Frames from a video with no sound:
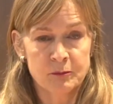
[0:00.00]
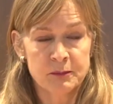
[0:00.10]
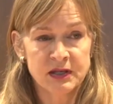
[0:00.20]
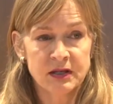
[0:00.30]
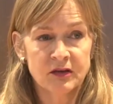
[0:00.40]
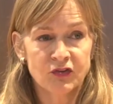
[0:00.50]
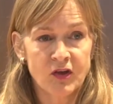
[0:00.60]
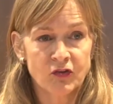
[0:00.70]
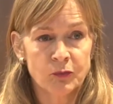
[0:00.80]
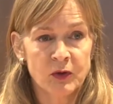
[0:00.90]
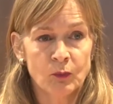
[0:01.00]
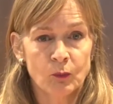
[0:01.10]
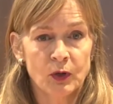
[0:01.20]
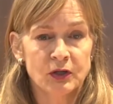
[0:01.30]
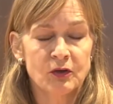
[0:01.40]
The mini assessment
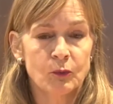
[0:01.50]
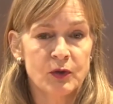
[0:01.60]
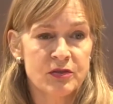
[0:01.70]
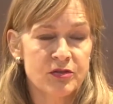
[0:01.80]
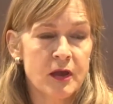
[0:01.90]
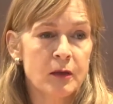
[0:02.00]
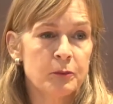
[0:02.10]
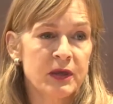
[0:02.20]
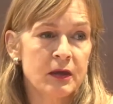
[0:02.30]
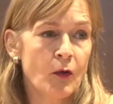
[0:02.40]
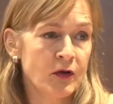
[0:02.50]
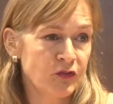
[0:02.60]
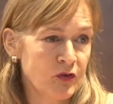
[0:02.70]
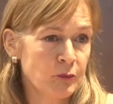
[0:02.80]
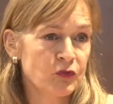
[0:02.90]
would, we think, be
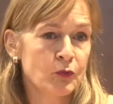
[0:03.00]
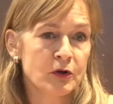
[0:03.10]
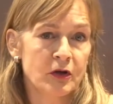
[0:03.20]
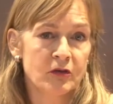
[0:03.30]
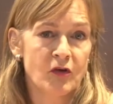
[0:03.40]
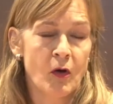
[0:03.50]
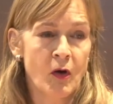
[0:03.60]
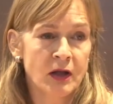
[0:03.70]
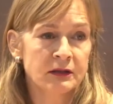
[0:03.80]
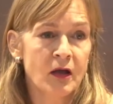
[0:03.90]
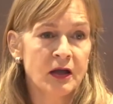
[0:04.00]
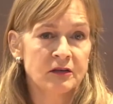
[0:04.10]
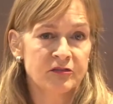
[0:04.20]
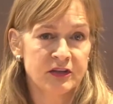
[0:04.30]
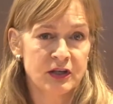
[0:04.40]
on some sort of
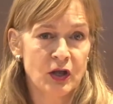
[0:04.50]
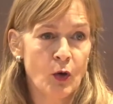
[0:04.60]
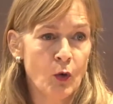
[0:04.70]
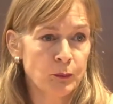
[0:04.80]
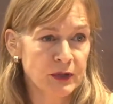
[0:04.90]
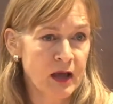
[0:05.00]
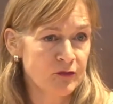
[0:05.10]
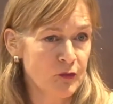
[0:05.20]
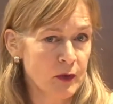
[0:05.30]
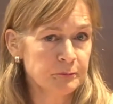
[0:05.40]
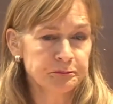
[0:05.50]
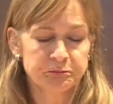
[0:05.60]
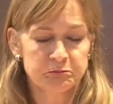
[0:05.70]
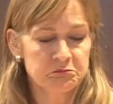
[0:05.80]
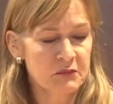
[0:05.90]
online video platform,
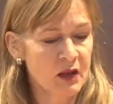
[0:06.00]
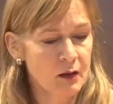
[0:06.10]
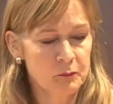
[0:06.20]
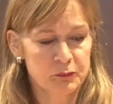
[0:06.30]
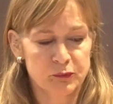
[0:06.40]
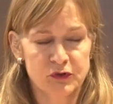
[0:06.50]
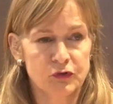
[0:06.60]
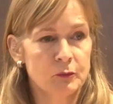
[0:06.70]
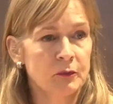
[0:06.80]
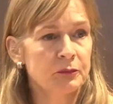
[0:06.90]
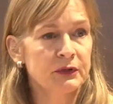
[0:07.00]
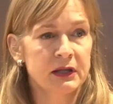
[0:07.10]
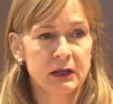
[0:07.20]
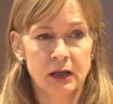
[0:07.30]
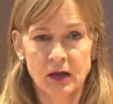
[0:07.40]

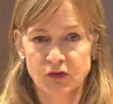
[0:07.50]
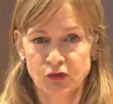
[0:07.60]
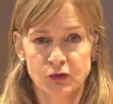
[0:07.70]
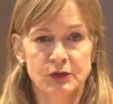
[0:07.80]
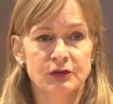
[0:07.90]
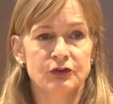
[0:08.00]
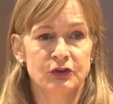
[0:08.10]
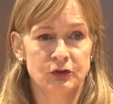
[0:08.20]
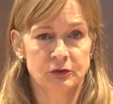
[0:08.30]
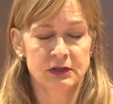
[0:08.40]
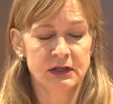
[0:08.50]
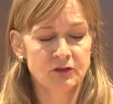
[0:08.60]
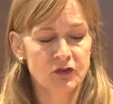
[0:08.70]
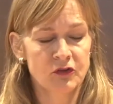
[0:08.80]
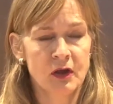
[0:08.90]
presumably suited to your
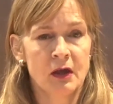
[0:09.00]
needs,